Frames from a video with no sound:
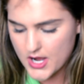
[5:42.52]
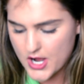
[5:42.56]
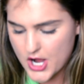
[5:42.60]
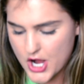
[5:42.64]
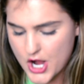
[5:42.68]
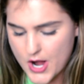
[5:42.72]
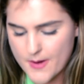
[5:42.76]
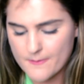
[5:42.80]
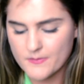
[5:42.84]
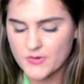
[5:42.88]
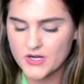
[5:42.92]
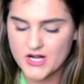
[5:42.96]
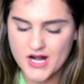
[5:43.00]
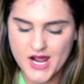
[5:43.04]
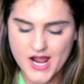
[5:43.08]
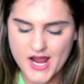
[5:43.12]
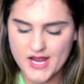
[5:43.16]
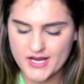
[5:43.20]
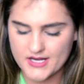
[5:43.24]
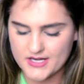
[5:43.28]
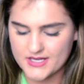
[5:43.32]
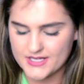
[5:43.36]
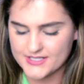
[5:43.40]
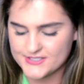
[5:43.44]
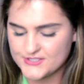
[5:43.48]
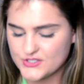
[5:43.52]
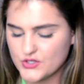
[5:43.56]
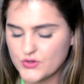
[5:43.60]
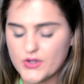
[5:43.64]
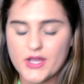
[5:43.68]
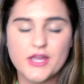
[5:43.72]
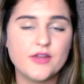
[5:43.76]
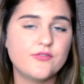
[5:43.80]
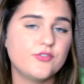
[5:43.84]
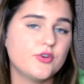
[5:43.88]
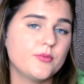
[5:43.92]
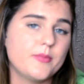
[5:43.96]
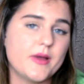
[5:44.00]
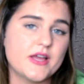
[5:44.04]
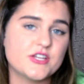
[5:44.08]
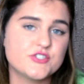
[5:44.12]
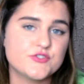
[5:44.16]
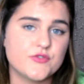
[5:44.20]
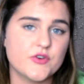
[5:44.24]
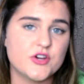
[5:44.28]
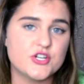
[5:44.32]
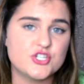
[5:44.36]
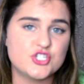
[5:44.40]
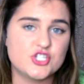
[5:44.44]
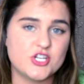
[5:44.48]
Number nine, it's okay if your best
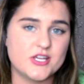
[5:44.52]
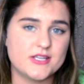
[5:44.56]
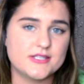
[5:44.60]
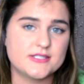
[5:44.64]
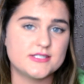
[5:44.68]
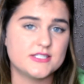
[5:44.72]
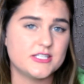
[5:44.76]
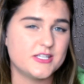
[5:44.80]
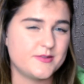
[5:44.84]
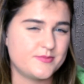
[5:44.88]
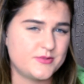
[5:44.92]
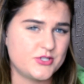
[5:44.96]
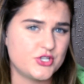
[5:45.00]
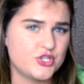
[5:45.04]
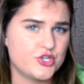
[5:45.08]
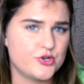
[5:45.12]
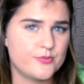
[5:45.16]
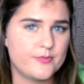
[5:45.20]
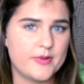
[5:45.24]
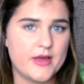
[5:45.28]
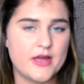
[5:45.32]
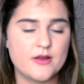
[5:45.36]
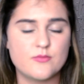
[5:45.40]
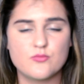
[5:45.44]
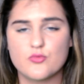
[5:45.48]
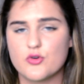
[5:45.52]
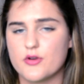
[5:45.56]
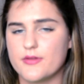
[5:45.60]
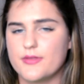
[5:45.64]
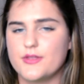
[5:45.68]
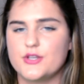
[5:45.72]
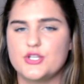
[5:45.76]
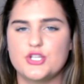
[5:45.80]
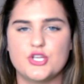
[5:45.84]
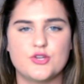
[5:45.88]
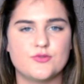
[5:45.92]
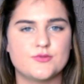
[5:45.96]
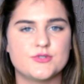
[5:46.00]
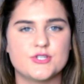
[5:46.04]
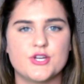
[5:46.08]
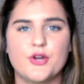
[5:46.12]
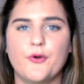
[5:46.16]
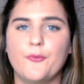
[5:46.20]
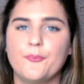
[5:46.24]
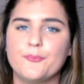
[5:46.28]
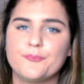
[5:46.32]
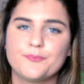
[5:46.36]
friend Jay sleeps in your bed more than you do.